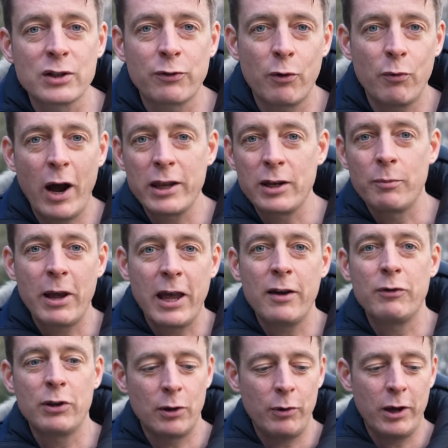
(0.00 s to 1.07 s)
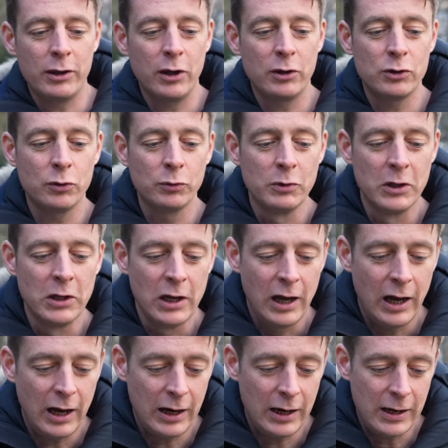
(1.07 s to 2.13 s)
for why they're behaving the way they do.
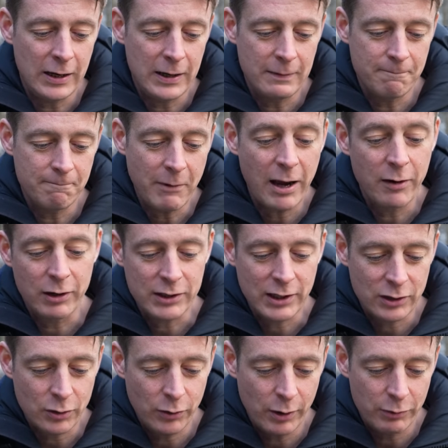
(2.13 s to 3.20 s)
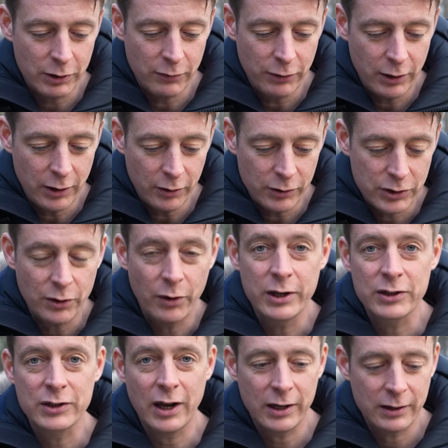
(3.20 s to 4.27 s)
Anyways, let's go on with the video. So
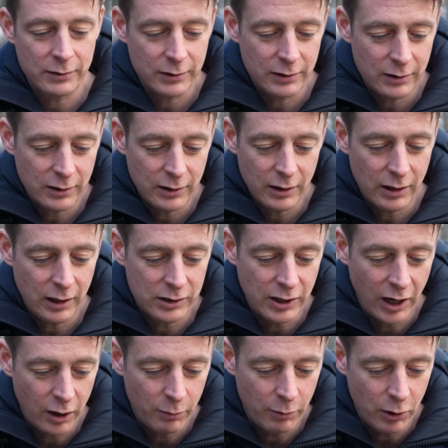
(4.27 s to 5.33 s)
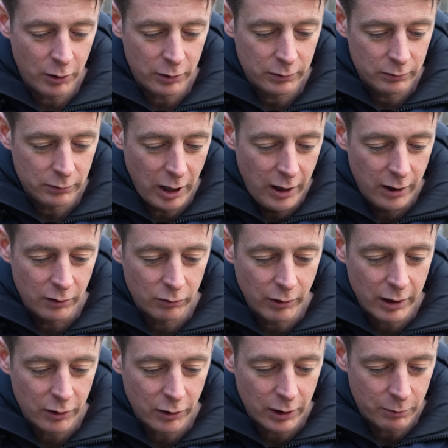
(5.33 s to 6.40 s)
he's got a terrible
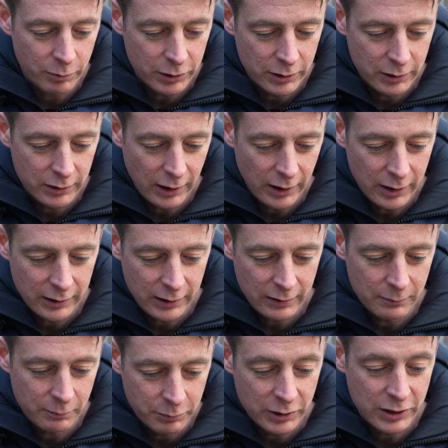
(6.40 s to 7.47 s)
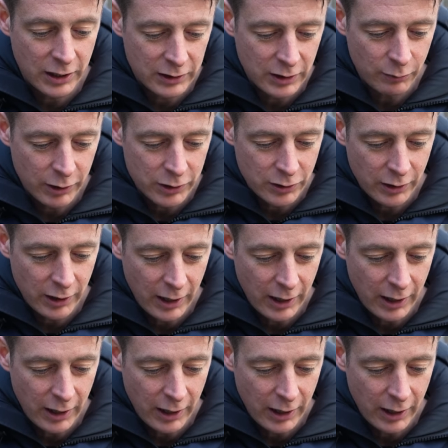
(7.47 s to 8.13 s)
record of predicting what's going to